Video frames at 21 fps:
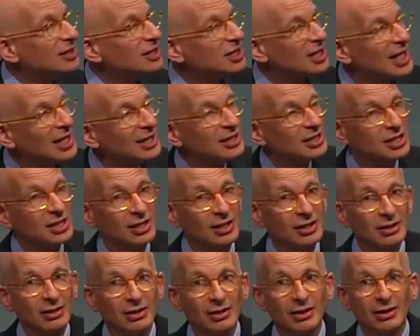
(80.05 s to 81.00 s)
changing.
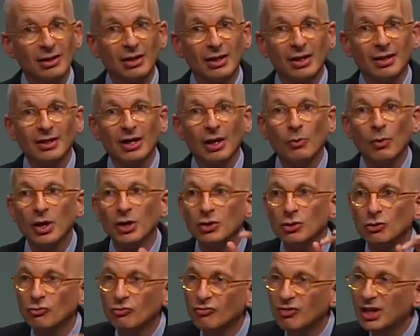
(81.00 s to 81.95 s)
That what
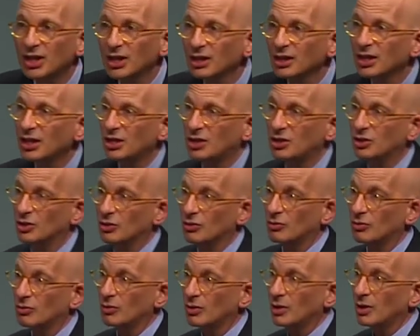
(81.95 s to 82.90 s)
you really
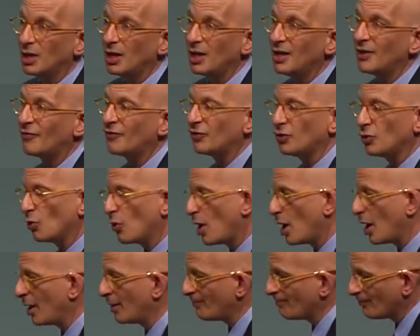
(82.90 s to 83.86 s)
do, if you
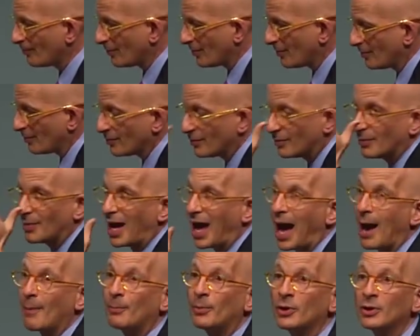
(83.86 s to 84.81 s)
are
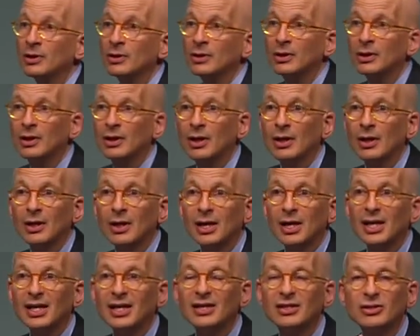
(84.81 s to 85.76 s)
Apple,
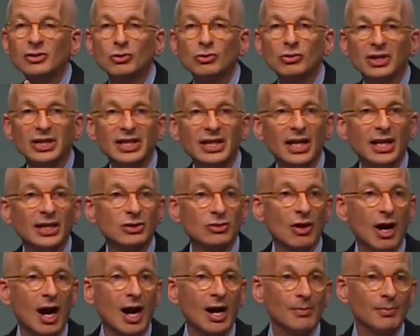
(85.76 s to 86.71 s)
is you lead a
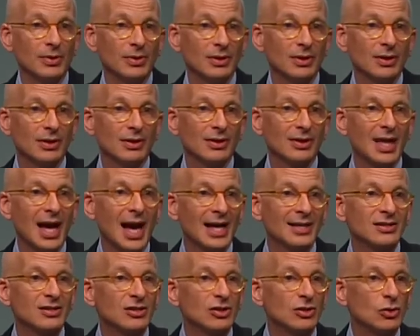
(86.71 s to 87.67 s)
tribe.
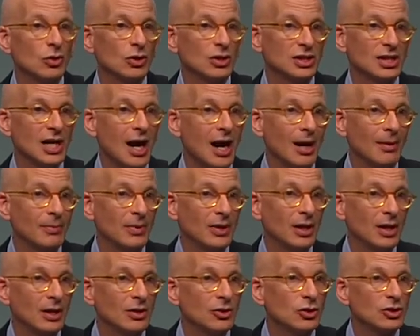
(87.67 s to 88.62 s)
That's your job.
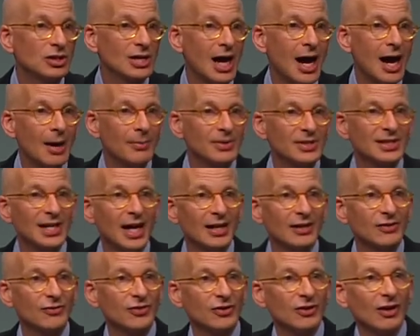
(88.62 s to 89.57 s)
Your job is
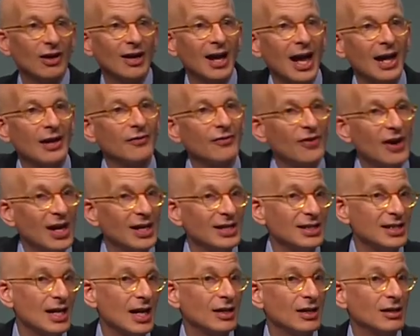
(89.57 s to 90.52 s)
not to figure out how to
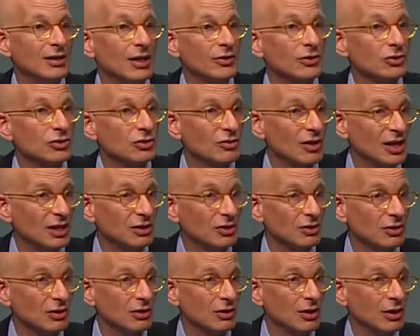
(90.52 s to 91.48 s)
find yet another
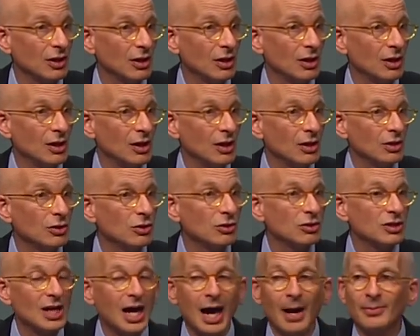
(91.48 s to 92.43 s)
stranger. Your
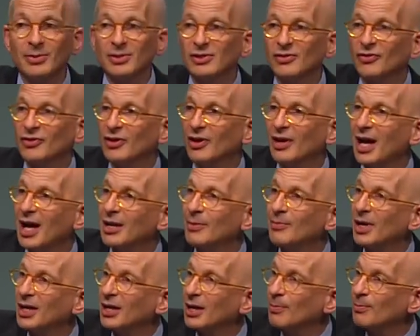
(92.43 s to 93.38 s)
job is to figure out how to
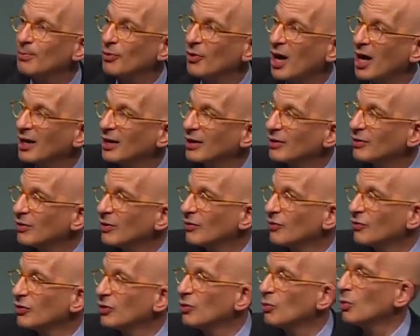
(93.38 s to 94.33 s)
make a product for the